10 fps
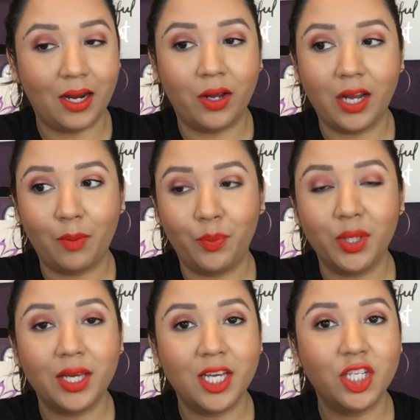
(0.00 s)
on
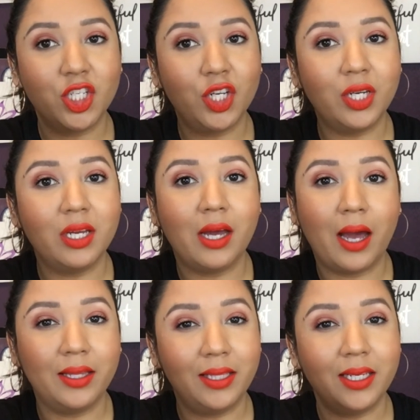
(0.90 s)
application
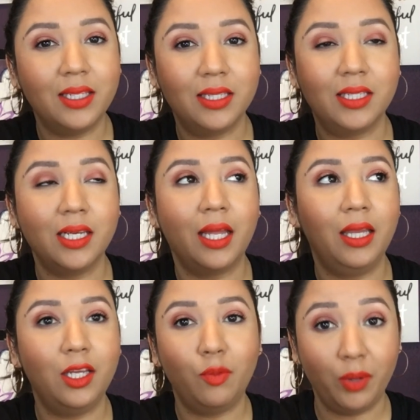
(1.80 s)
I did see a
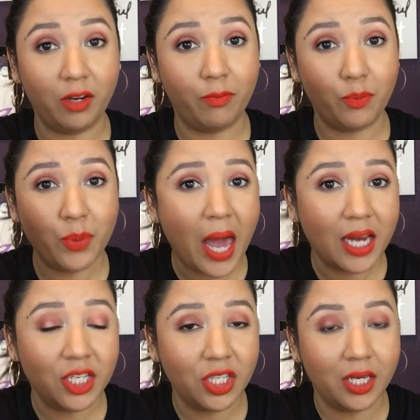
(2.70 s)
little bit of
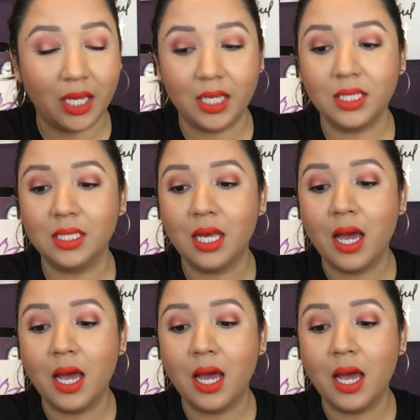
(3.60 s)
patchiness,